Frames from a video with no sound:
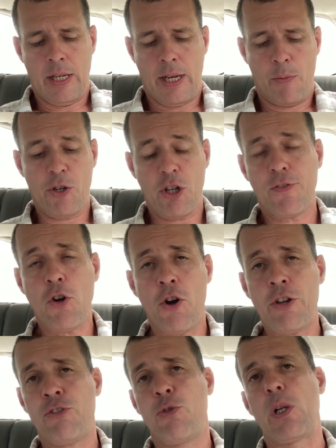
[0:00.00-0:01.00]
which I've gone
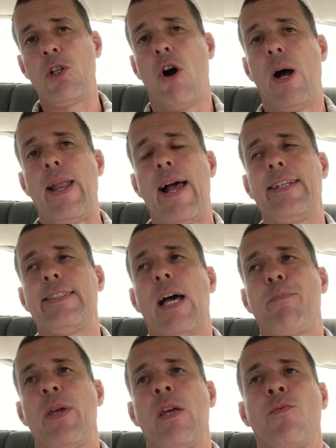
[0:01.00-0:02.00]
into a lot as that
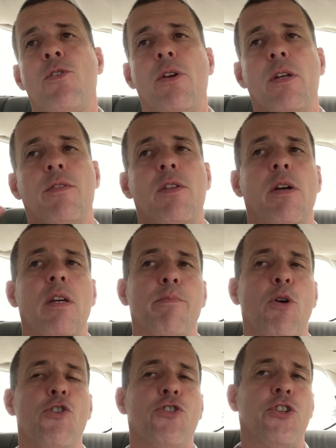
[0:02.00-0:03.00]
being the
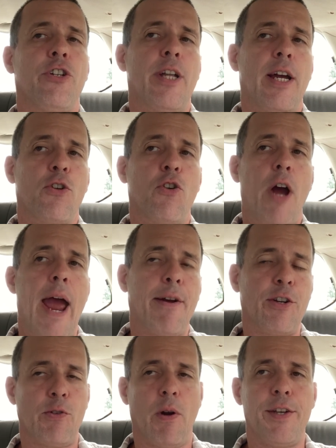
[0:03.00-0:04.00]
emotion that
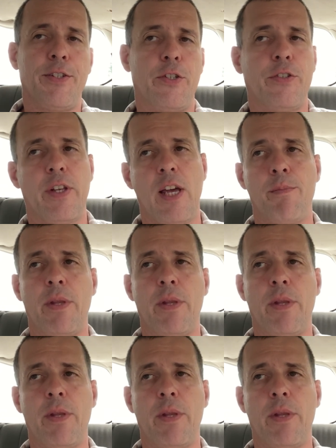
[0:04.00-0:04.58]
characterizes them.